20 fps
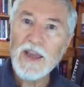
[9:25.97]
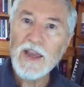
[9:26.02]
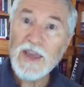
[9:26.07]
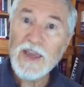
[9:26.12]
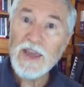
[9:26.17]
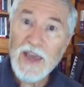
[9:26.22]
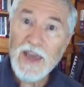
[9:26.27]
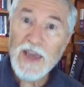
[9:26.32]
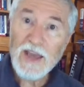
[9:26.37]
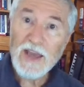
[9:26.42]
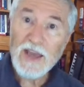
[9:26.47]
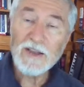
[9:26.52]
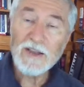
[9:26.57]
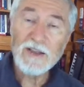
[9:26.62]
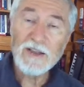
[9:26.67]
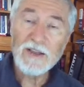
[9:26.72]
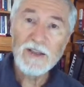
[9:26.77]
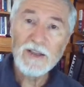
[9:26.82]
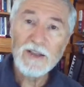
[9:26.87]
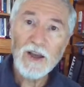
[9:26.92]
Yet,
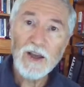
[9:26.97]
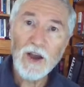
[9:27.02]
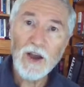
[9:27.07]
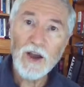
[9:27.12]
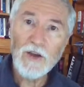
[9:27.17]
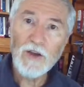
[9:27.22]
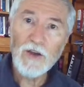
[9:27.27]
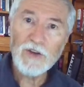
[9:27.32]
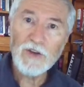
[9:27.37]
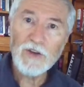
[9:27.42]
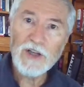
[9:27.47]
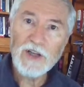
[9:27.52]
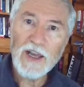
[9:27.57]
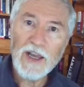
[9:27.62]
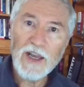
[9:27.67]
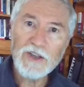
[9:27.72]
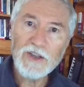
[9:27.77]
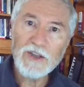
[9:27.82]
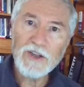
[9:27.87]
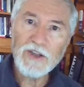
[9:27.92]
over
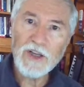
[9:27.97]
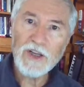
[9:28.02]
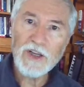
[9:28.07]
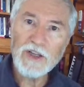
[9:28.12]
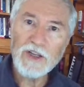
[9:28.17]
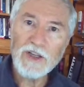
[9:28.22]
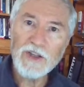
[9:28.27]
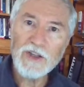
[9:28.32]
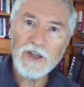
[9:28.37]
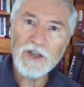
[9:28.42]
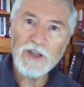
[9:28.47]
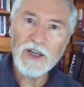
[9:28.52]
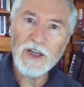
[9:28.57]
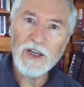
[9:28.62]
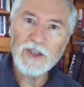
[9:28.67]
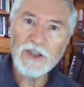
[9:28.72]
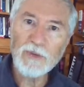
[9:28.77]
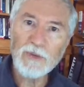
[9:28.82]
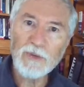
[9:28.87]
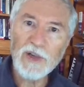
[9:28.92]
days and days and
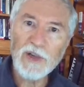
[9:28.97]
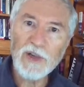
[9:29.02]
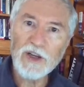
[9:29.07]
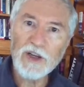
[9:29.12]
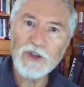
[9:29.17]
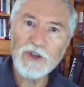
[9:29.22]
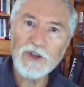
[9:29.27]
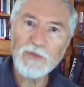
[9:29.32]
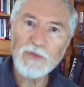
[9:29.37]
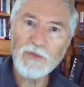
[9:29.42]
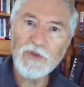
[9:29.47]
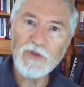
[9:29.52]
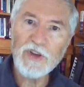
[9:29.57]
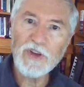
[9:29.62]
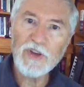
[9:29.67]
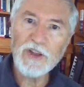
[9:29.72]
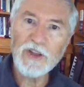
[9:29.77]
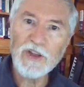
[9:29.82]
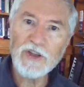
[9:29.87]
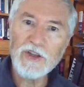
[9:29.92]
days, the planets are
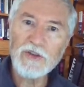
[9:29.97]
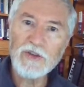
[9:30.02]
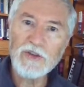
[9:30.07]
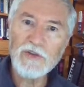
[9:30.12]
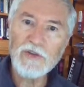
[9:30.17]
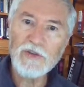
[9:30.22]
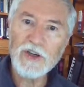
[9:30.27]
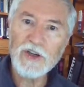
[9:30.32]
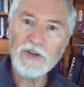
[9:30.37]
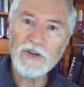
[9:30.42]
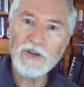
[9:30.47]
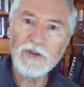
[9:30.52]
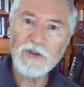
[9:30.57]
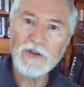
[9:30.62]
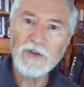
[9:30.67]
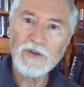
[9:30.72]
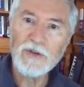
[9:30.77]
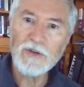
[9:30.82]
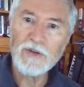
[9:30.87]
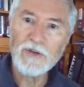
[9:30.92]
moving in this direction.
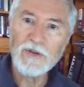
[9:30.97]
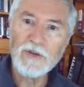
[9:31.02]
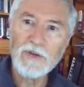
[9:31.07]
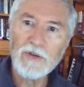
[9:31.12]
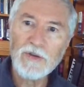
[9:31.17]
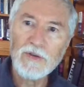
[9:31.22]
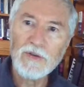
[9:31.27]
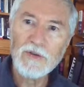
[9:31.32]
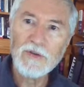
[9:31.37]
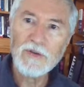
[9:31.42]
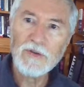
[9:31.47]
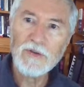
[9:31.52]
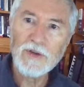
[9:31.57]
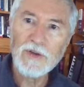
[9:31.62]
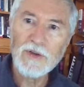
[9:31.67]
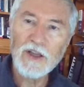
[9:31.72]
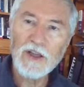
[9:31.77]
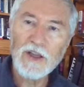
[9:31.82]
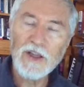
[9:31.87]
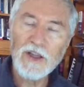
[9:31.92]

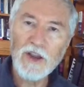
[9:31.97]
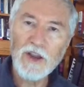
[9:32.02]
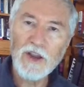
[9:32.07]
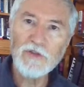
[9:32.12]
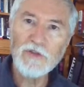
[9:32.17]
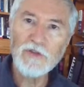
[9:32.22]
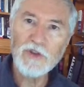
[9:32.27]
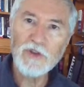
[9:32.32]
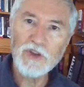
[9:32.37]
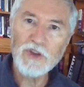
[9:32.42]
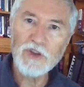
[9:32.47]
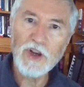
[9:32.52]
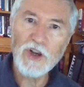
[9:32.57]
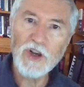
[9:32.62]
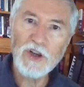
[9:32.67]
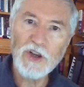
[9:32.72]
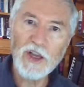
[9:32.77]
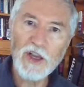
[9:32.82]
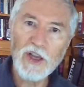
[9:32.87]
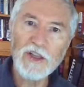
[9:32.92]
Okay, they're going through the
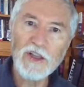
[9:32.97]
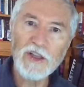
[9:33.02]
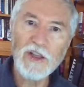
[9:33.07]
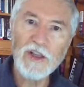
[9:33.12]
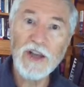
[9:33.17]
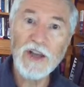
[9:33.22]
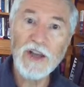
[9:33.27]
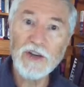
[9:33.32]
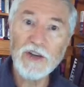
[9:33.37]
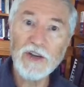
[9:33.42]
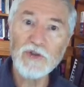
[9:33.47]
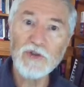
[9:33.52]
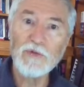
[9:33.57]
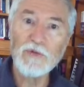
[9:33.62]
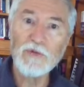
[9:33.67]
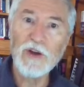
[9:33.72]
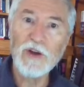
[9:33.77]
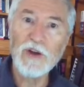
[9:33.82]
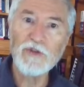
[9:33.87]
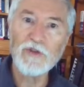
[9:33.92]
zodiac in the natural
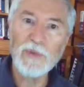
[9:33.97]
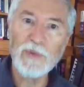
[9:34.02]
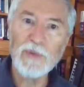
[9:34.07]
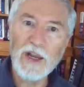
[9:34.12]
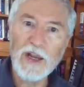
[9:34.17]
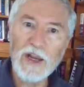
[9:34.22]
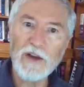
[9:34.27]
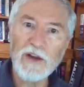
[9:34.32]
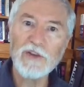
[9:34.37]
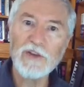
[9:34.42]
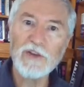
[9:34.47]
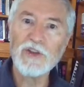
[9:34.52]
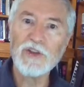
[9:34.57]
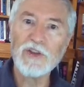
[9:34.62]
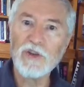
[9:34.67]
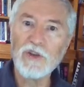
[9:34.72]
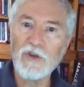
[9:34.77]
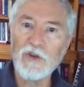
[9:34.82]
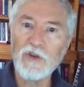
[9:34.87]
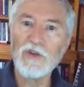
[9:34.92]
way, from Aries
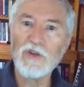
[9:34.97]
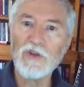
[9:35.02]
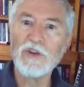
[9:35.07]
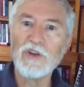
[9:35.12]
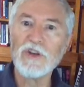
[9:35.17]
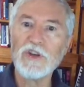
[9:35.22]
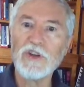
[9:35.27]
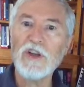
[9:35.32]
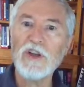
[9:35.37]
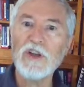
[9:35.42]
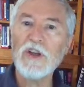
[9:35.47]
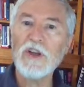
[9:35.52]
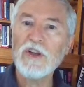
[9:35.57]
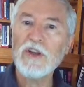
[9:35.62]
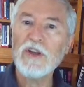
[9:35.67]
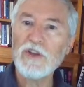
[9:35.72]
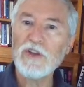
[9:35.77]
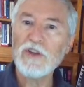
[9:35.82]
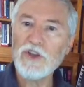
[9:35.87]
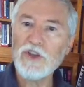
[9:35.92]
to Taurus
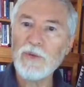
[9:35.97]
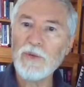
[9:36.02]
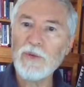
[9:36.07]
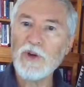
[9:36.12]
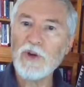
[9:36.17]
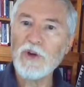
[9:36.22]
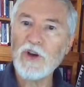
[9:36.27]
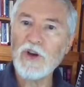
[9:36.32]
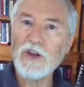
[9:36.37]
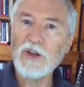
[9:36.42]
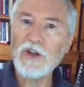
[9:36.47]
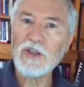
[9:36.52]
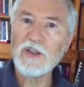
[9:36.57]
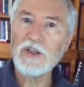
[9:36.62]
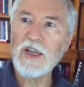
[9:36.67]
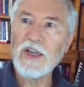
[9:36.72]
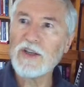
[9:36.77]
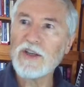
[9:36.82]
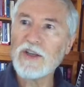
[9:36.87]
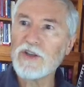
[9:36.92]
to Gemini to
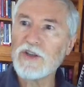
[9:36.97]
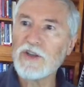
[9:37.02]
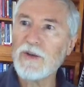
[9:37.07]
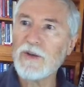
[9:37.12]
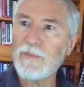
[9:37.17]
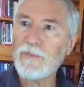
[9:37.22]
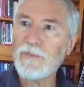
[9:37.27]
Cancer.